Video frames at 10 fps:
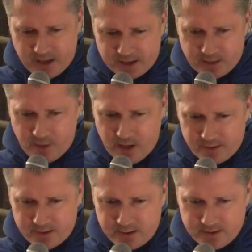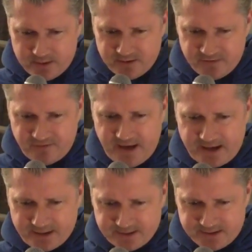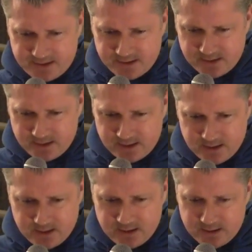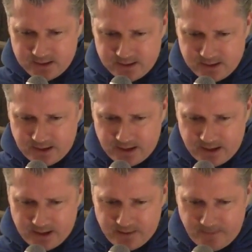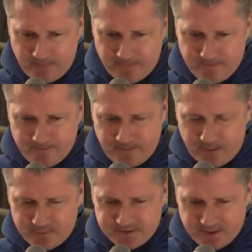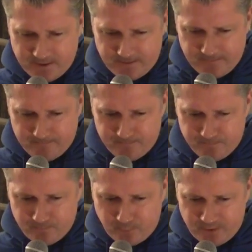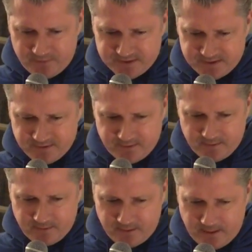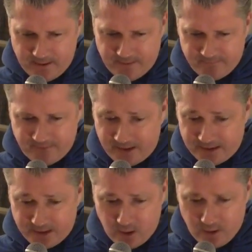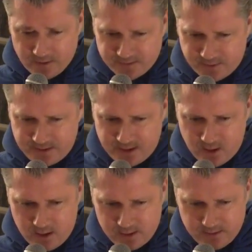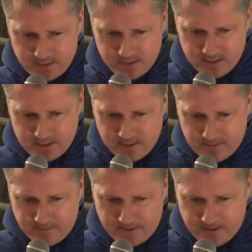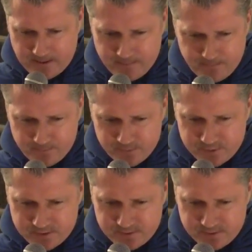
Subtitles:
talking about vegans. That was one of his vanity cards. What did he call? Hold